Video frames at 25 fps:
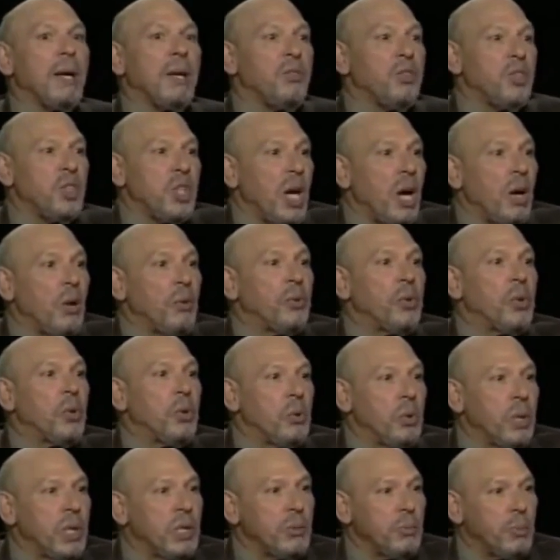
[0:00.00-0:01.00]
I can shout
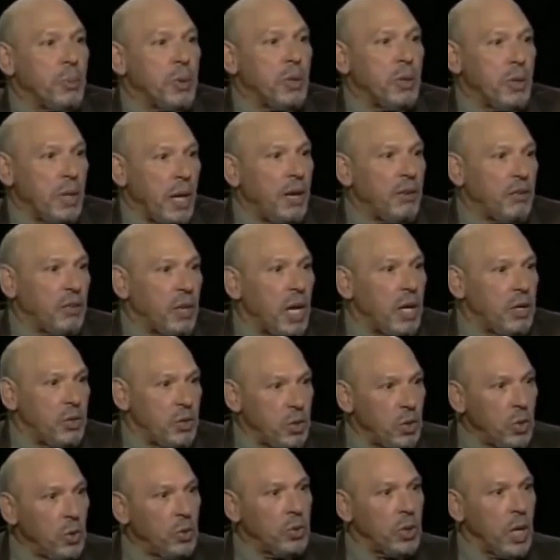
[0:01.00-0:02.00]
or whisper as I
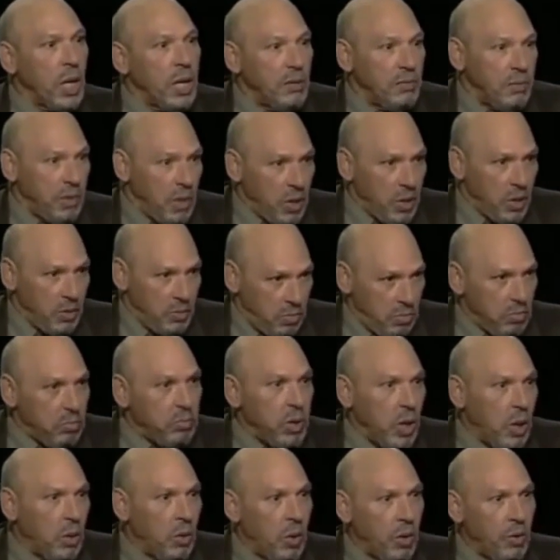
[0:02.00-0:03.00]
choose. I have learned
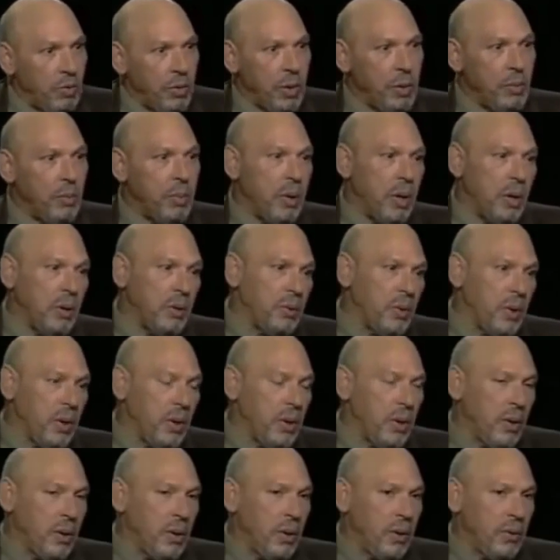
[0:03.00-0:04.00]
over the period
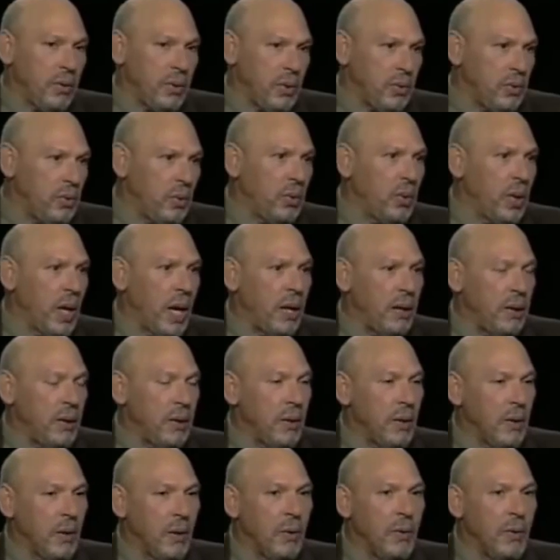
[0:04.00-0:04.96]
to do that.